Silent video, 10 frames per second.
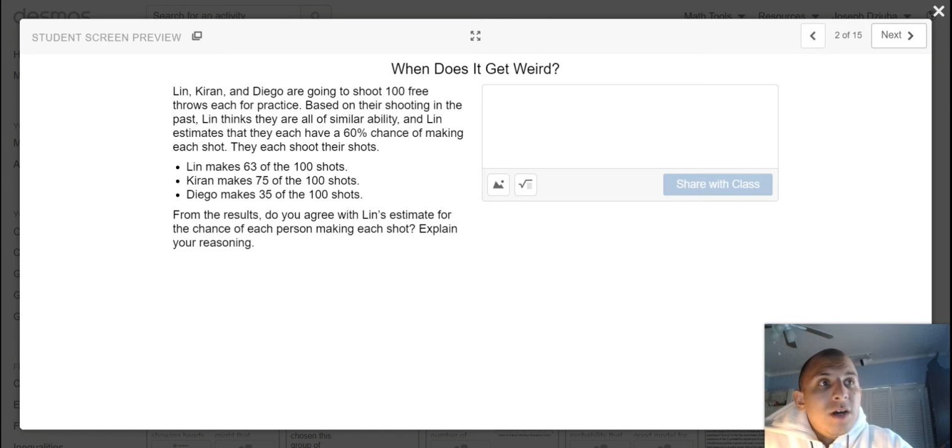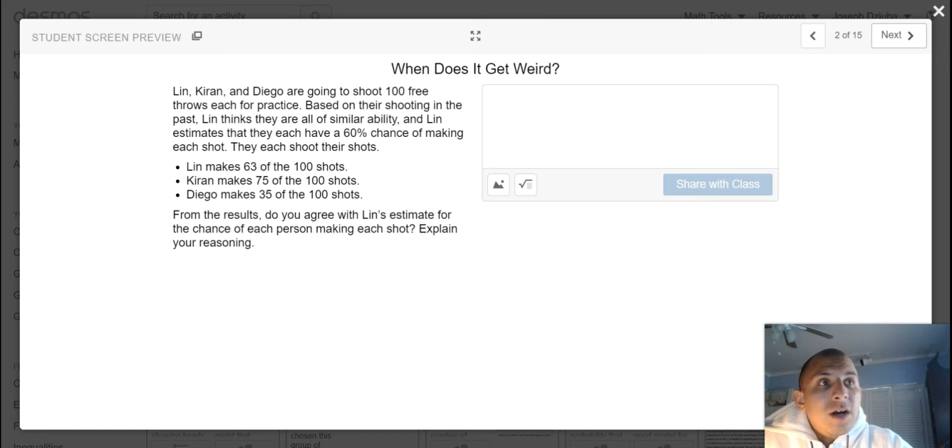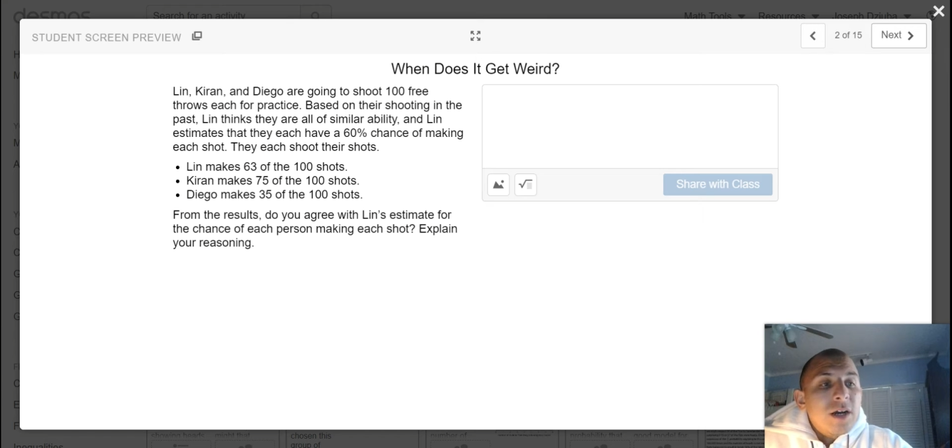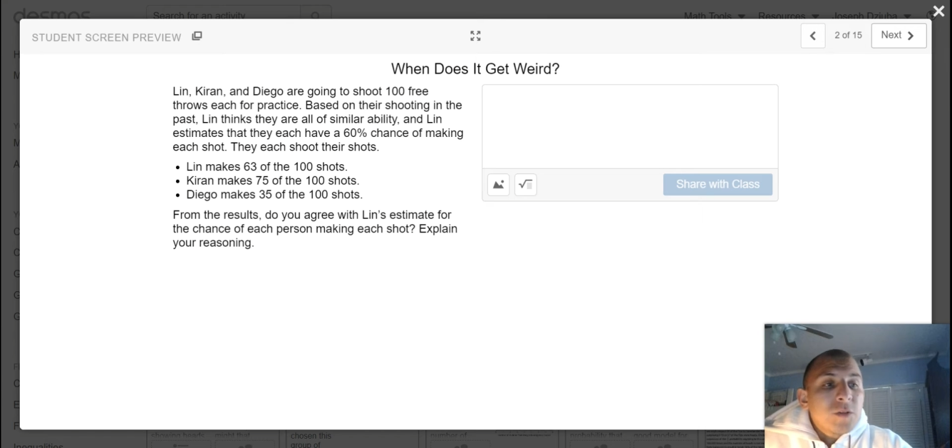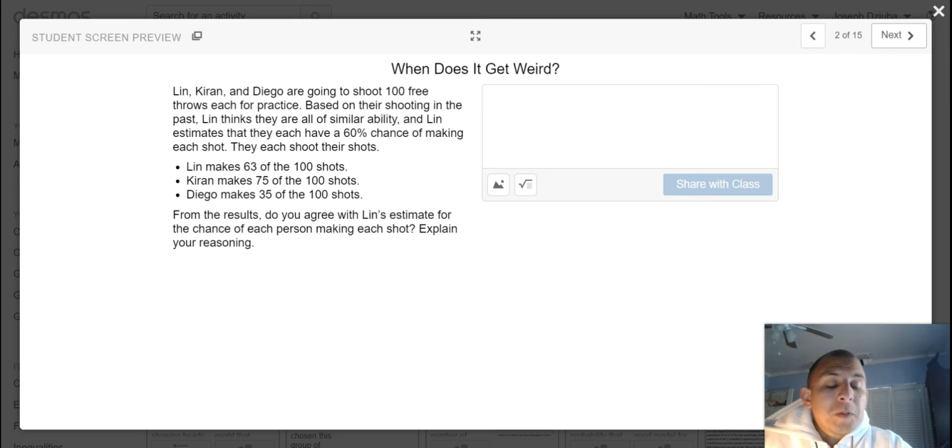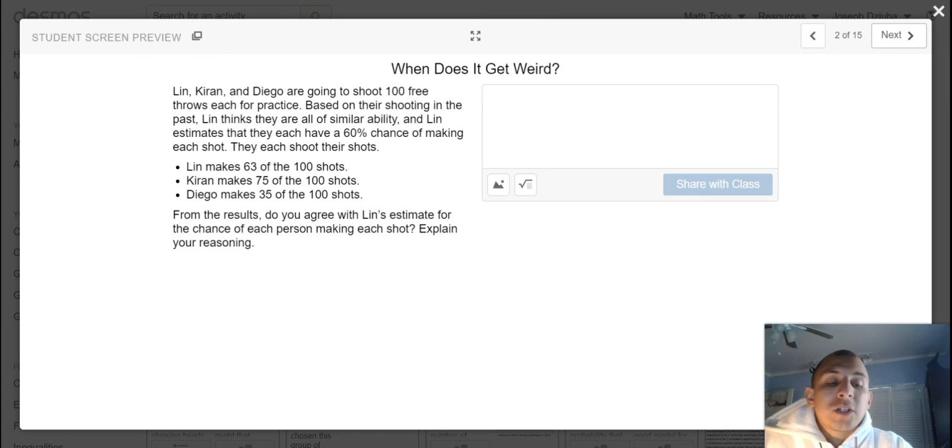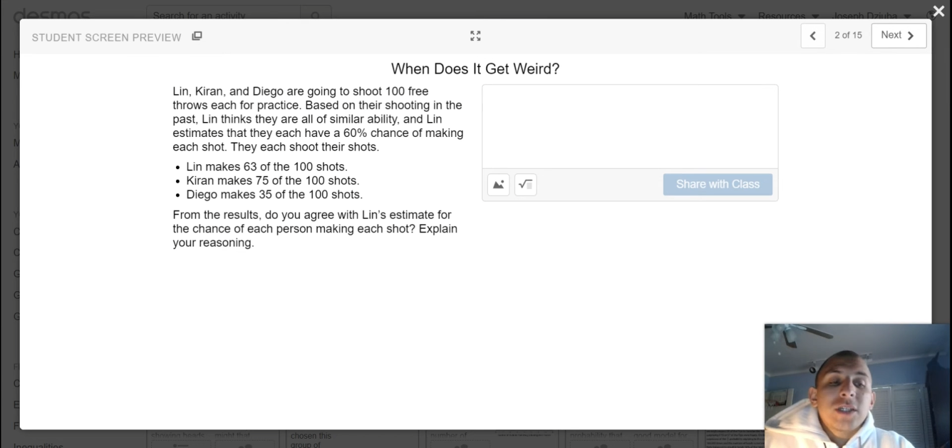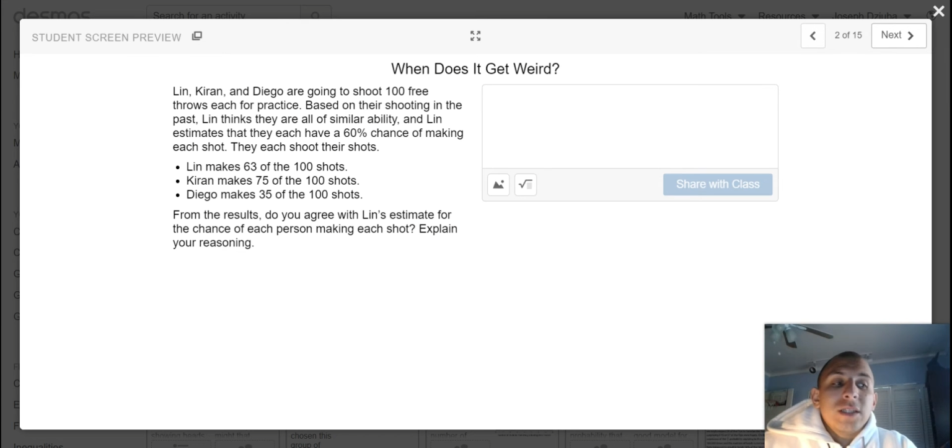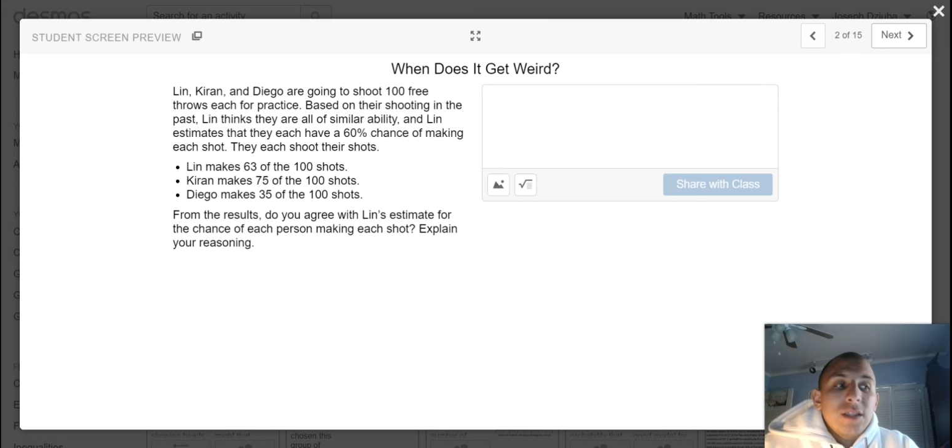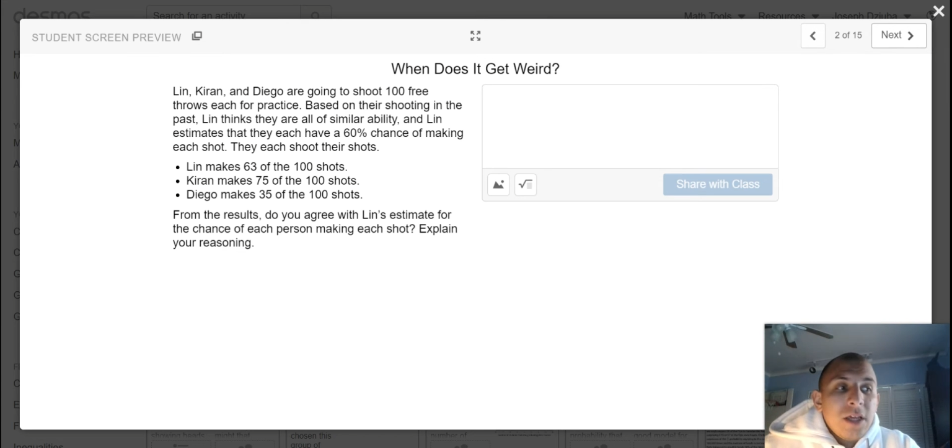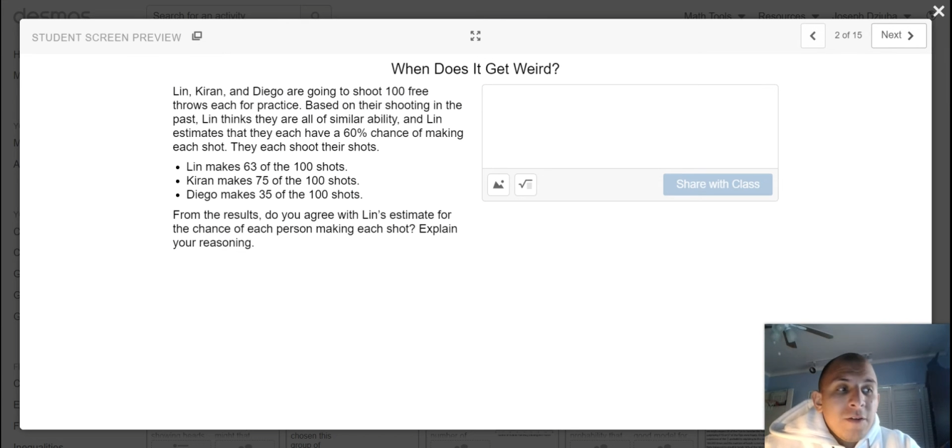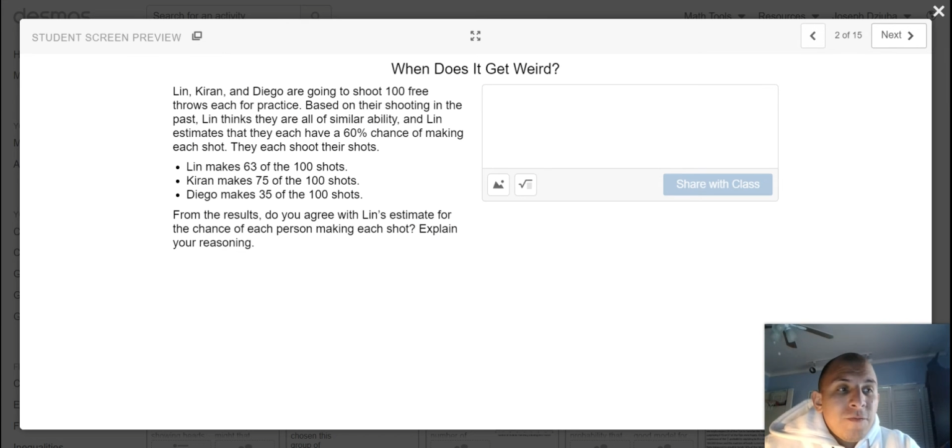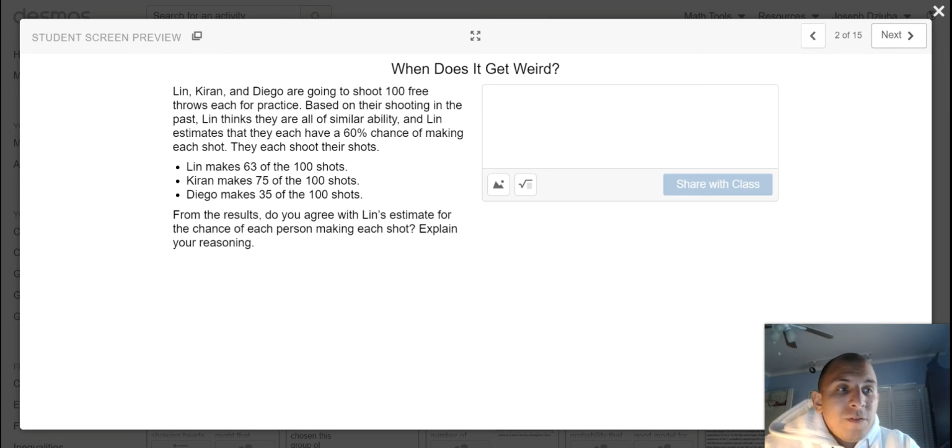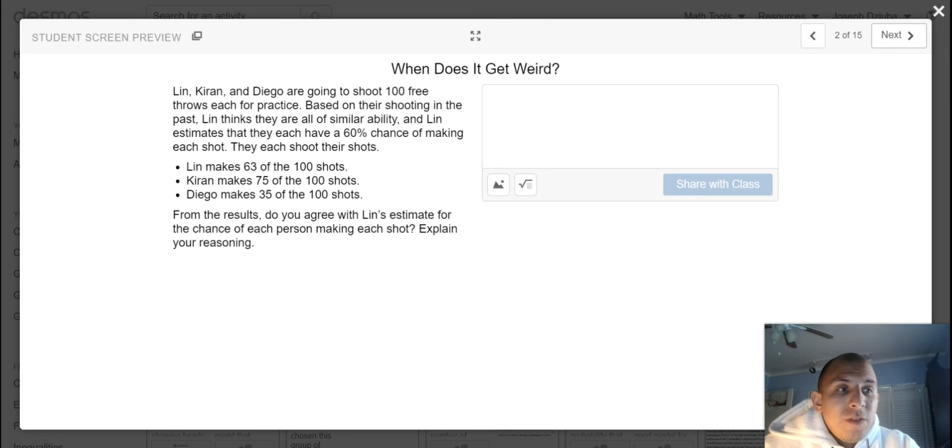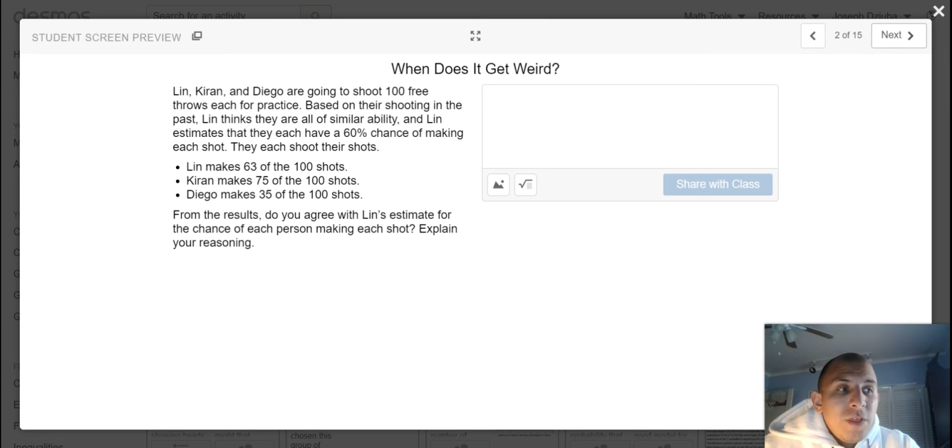especially in life,